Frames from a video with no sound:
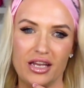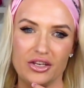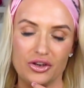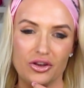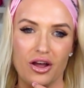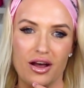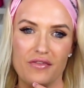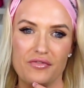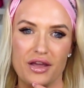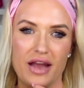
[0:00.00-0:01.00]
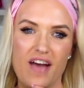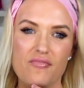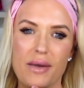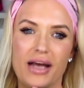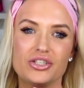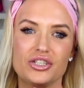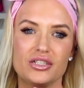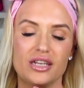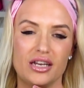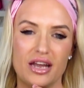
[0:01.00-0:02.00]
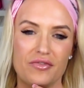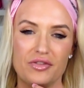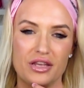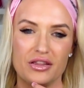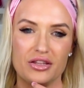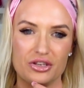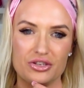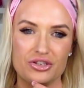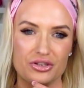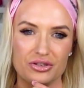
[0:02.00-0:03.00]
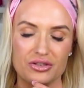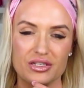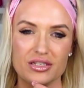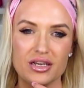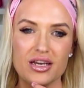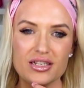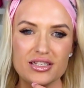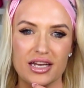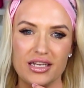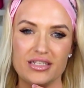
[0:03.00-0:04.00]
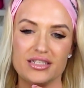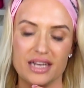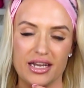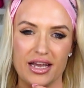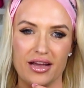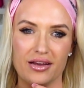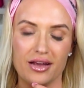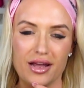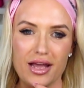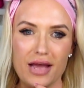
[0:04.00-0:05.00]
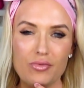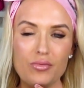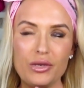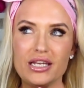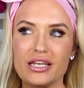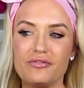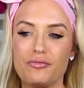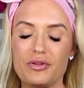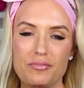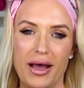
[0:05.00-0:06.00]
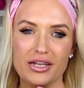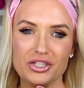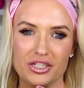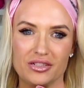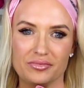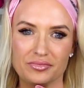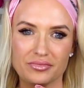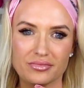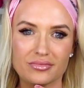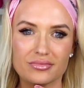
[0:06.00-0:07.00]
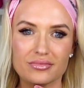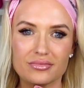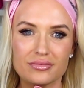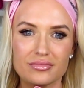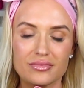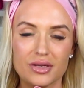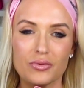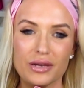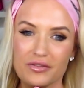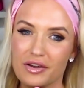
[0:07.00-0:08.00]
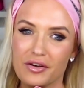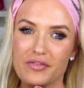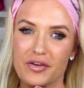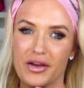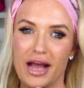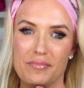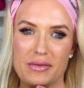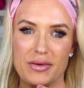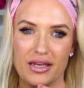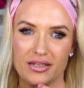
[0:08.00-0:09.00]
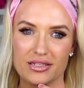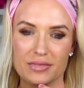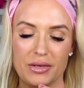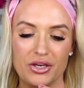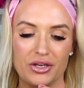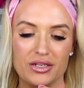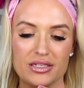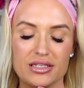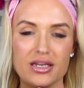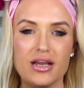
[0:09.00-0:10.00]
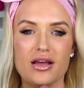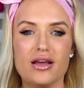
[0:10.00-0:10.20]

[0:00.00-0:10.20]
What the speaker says: in your life, and have passion in everything that you choose day in, day out. And when we live with passion, we're very, very happy beings, because